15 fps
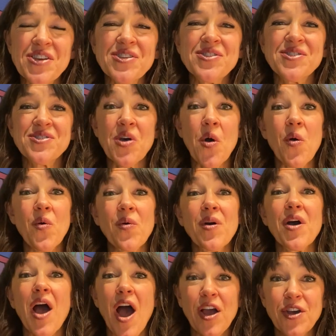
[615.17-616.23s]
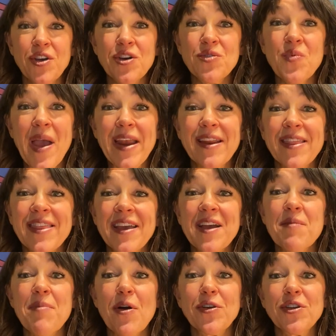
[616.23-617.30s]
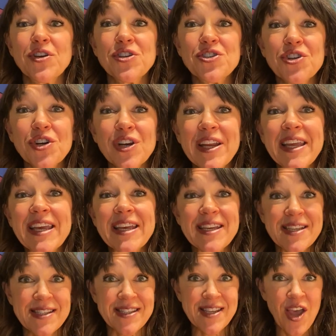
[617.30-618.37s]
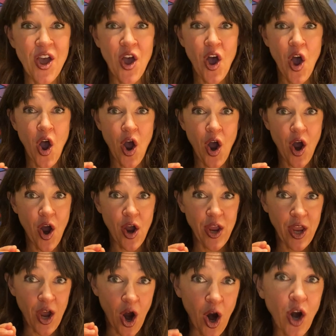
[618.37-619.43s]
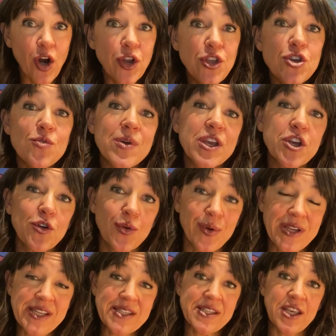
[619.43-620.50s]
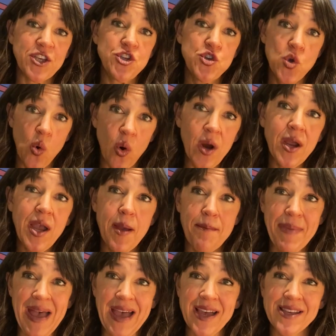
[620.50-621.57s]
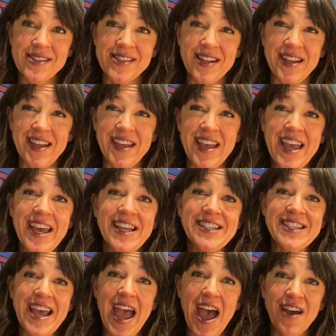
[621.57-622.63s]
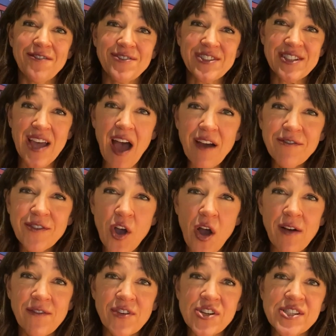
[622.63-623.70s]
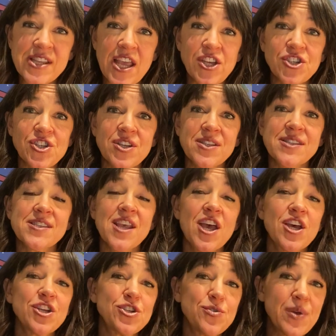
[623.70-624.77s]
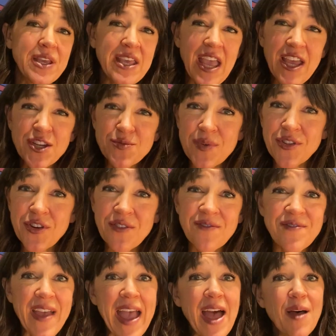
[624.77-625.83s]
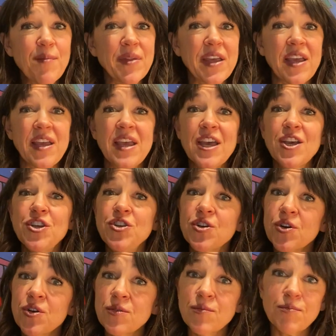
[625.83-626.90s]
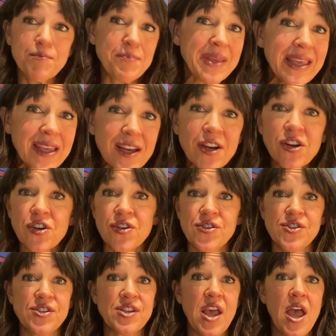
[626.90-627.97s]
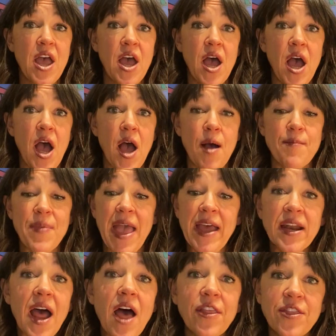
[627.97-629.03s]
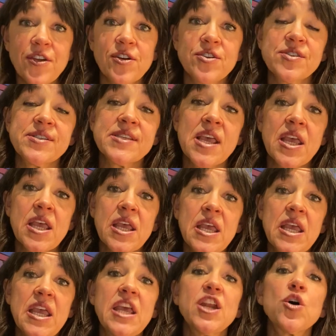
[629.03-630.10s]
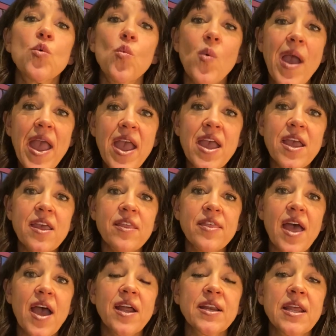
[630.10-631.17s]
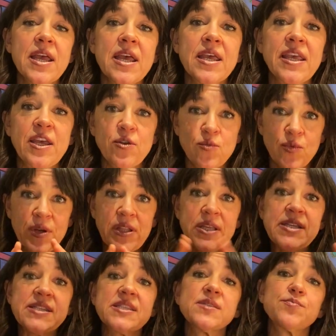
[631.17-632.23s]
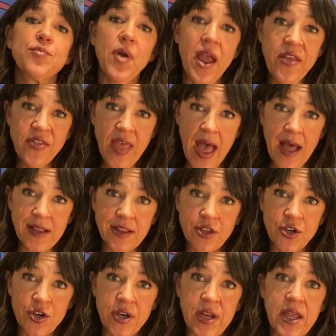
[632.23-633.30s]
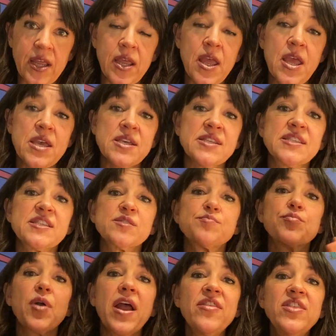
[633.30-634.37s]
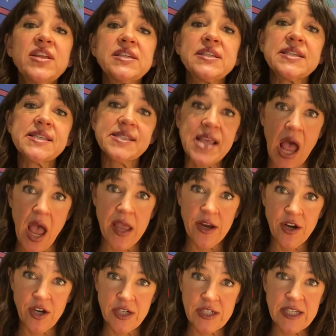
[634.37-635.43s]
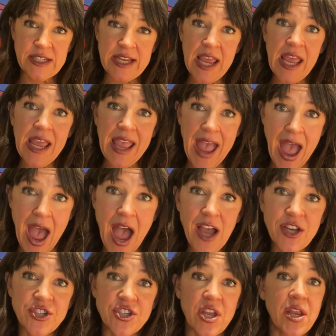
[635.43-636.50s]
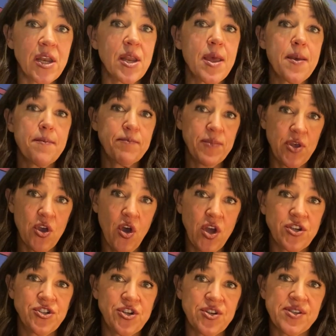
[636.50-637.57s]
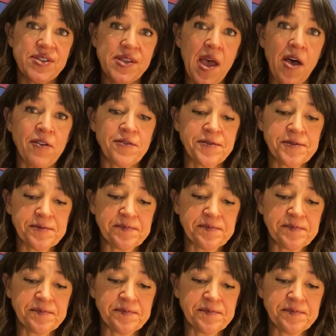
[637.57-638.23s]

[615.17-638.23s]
So a good way to think about your journey is, are you increasing your capacity to have tough conversations, to engage with your family, your peers, and others in a way that can really spread that learning, spread the desire to take action beyond yourself?